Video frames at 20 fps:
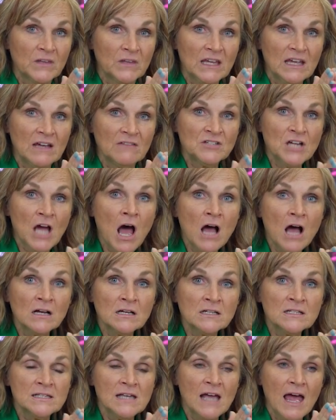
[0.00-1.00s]
give
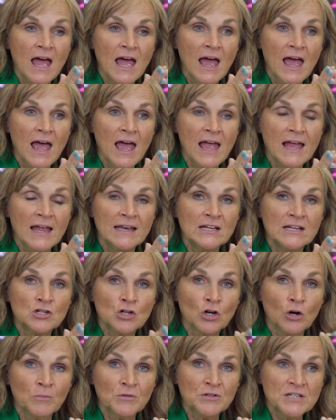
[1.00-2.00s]
tongues and
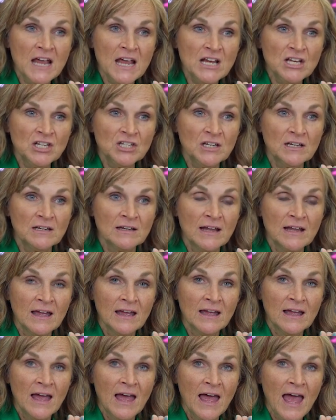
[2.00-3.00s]
interpretation.
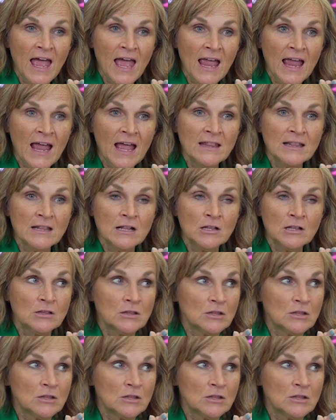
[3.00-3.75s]
And